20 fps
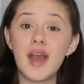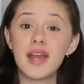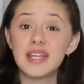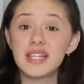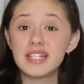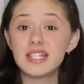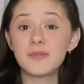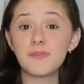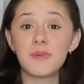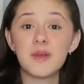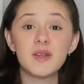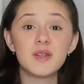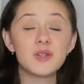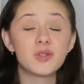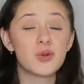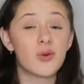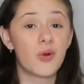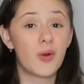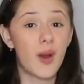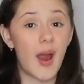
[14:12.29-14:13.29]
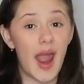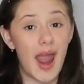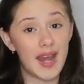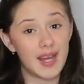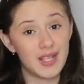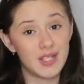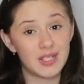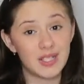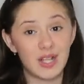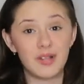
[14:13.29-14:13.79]
any spins or
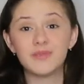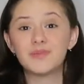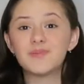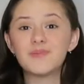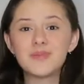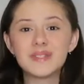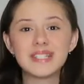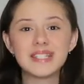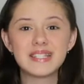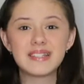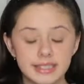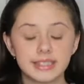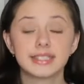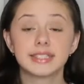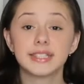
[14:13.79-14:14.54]
any jumps